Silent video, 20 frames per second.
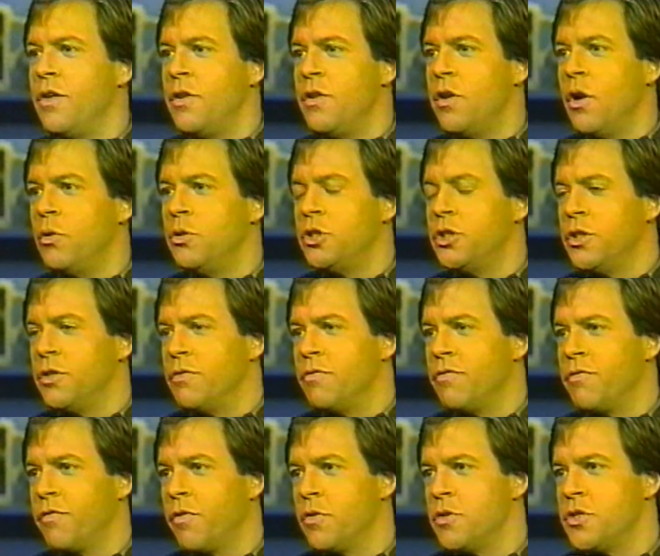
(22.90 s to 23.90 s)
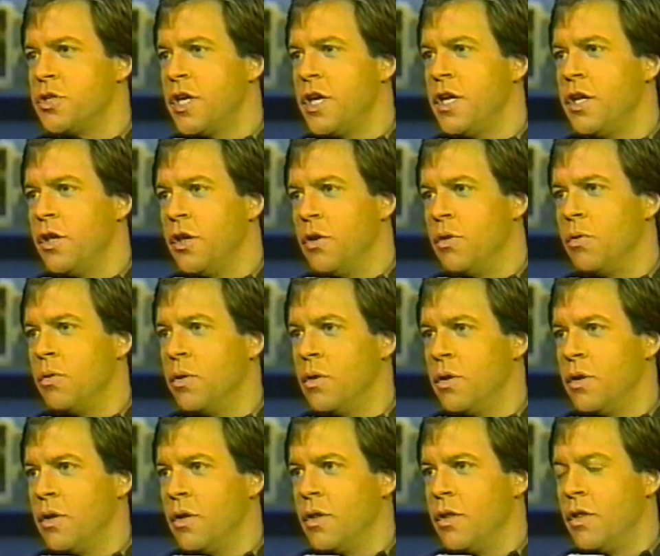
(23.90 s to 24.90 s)
the notion first hit you
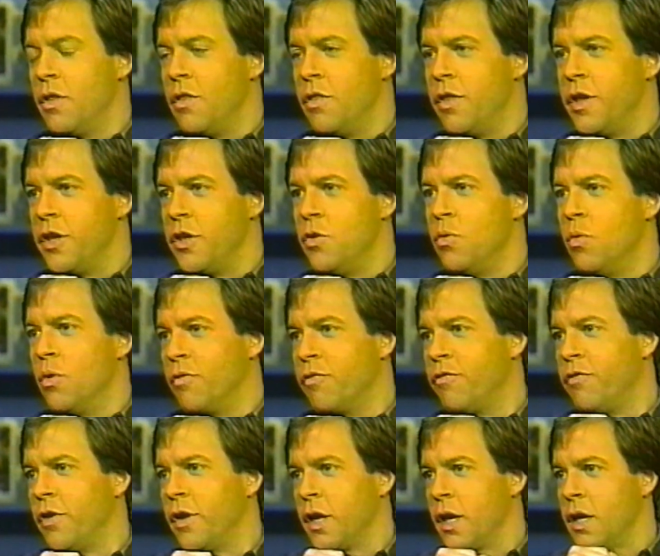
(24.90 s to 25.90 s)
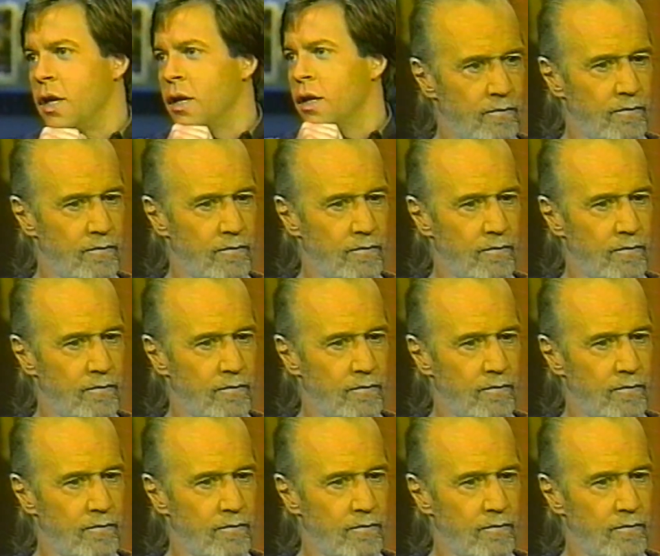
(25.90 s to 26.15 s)
that you were funny?